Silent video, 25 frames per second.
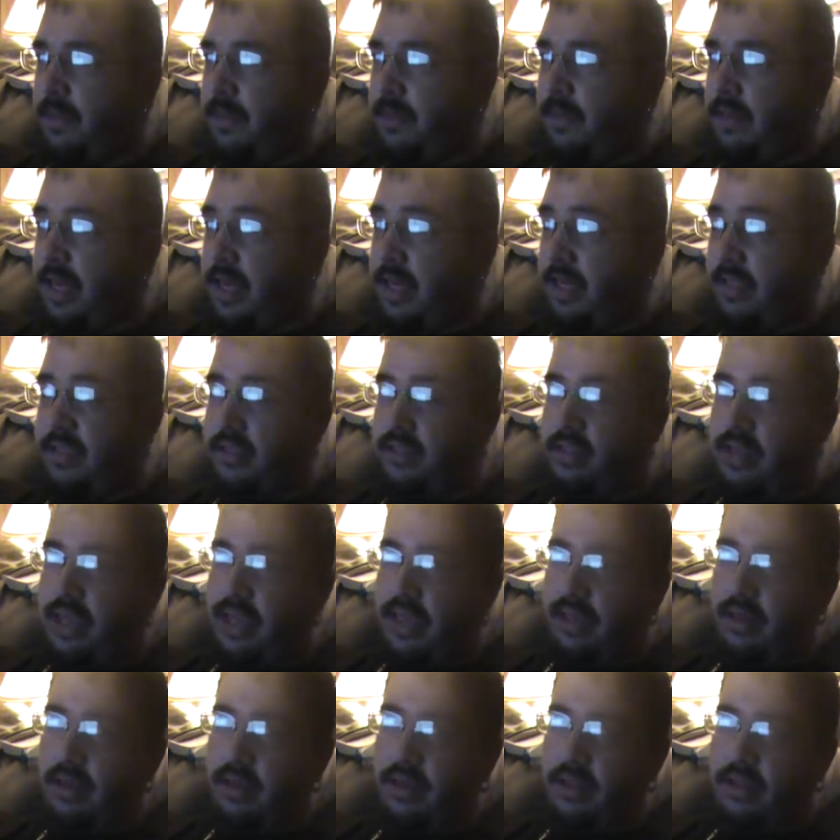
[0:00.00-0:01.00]
That is the
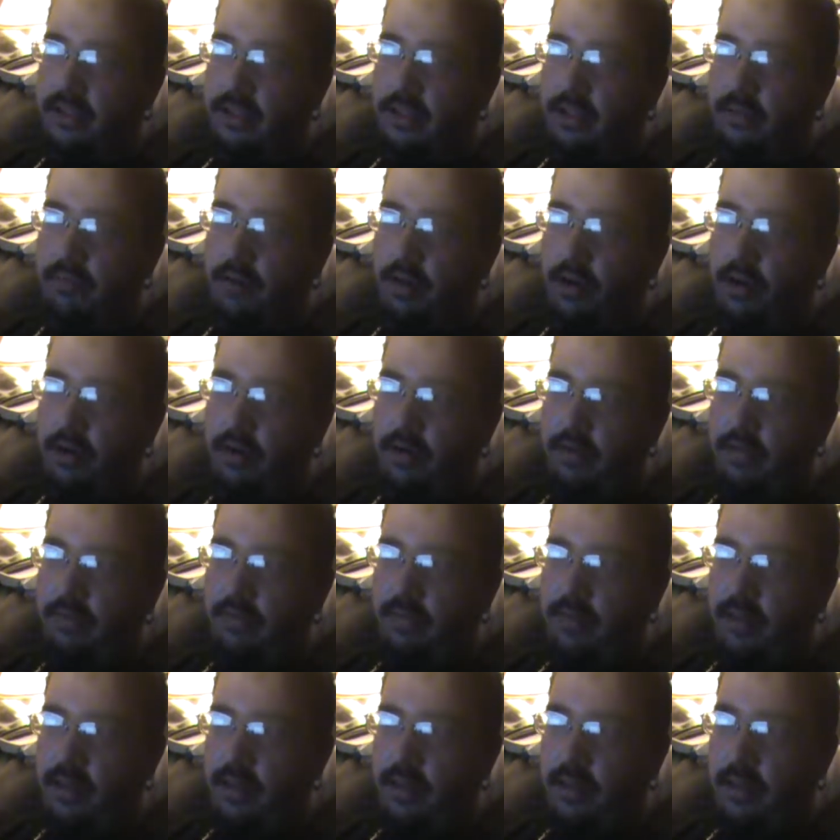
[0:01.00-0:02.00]
agnostic part of
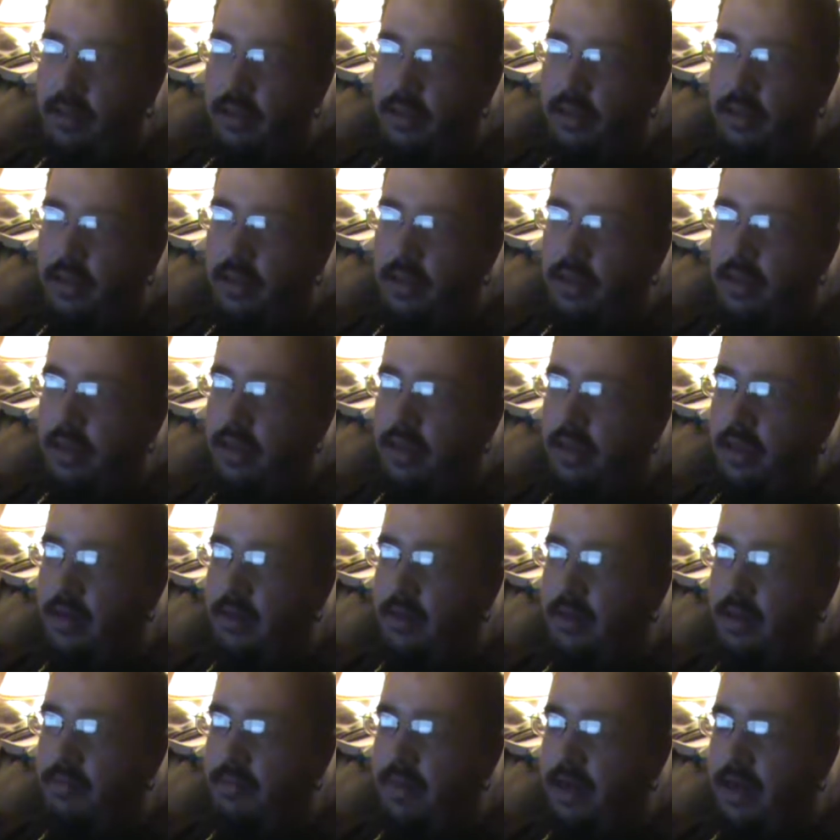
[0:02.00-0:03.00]
me.
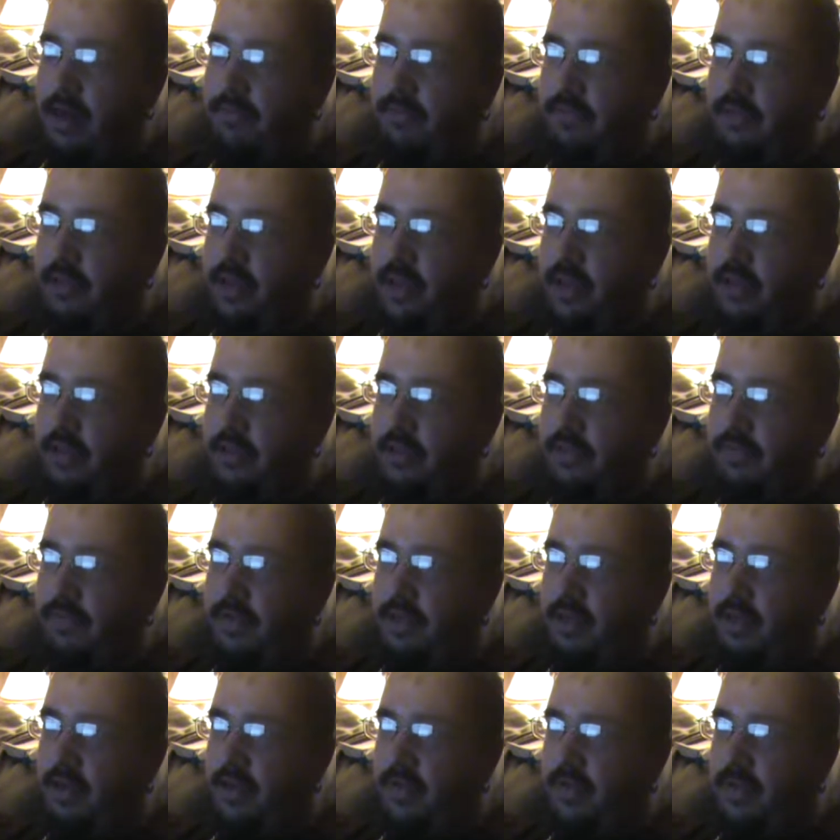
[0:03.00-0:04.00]
My
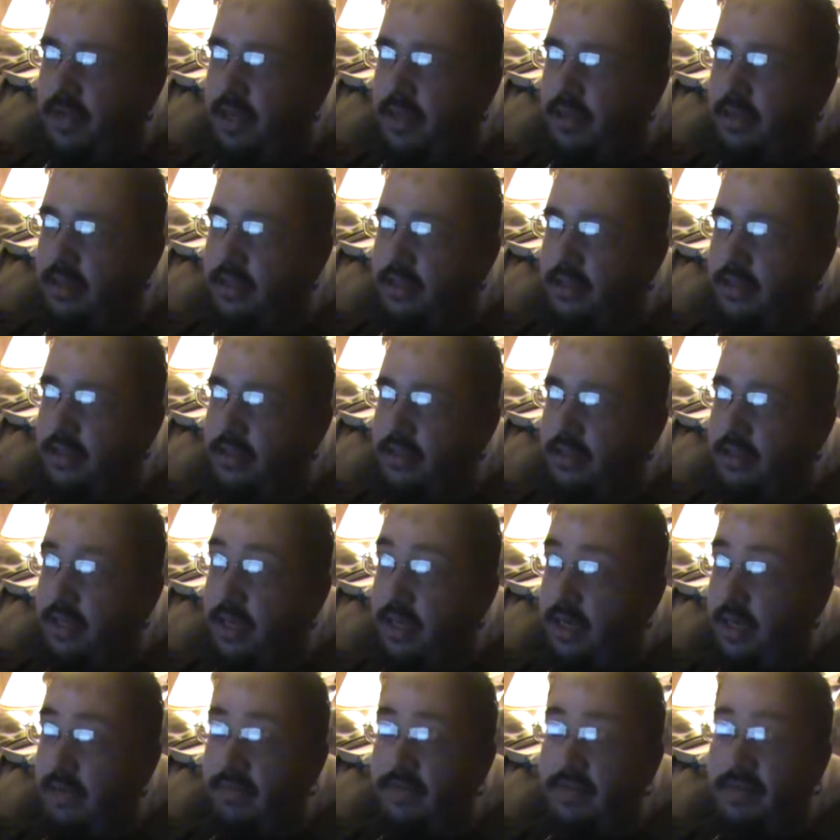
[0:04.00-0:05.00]
philosophy on that is,
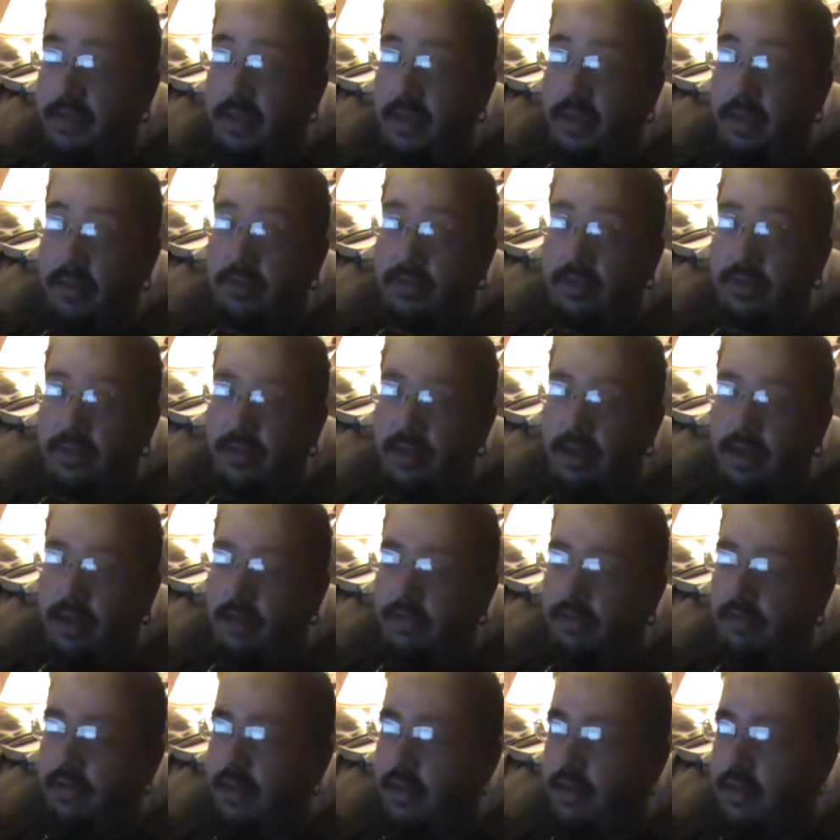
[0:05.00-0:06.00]
and everything else in
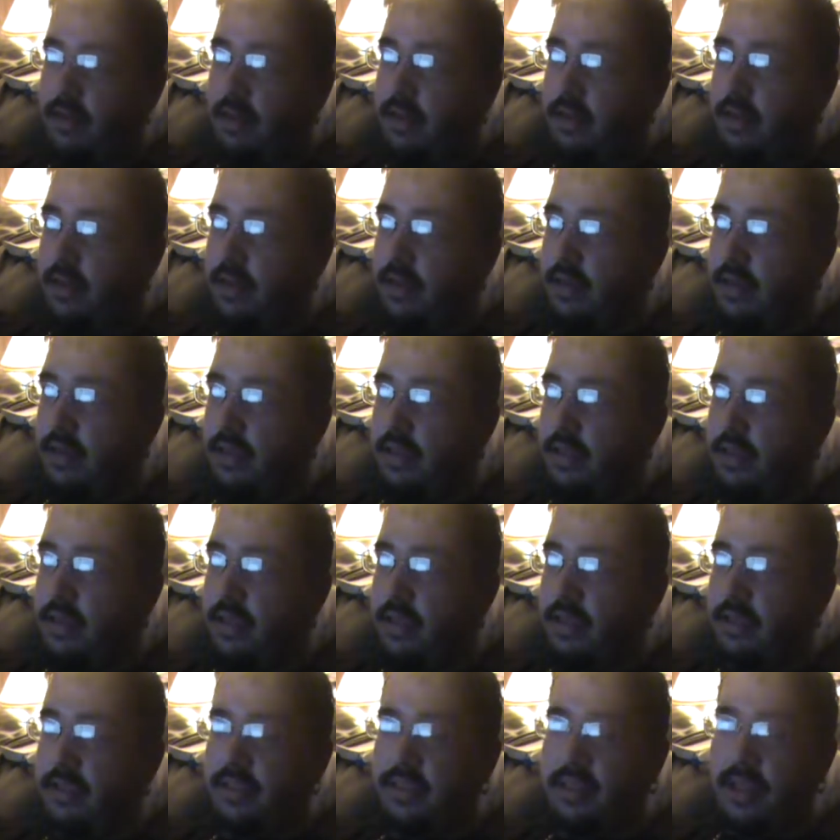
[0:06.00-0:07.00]
life,
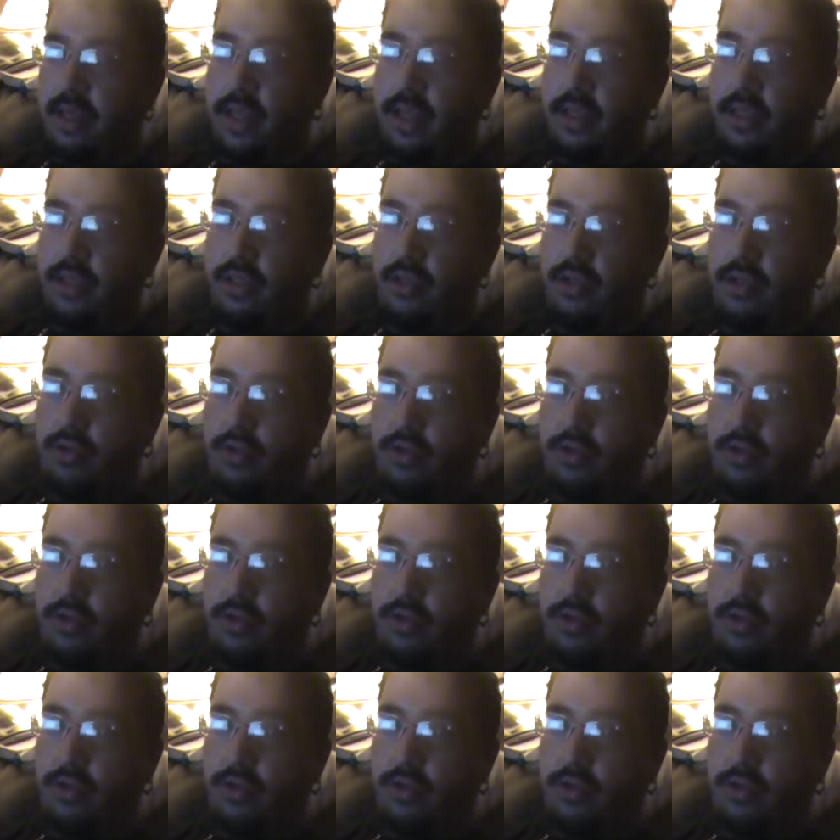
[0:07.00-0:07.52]
is that you